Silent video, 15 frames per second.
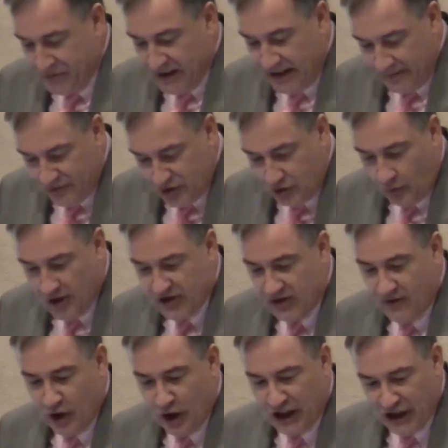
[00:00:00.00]
gives to us
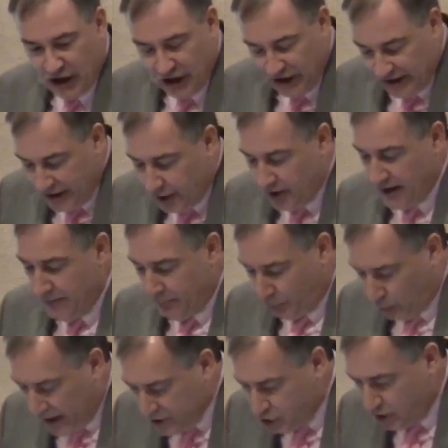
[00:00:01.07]
the very clear
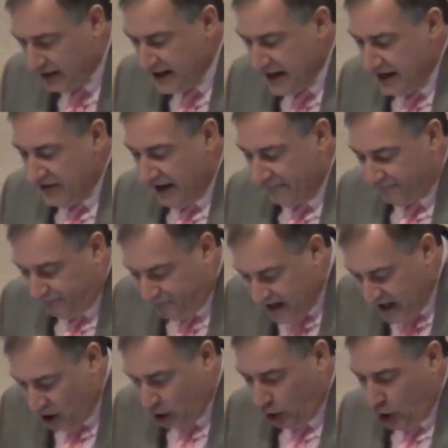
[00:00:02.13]
impression that
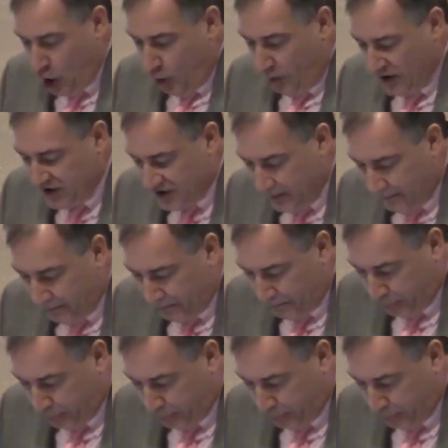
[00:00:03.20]
fear was the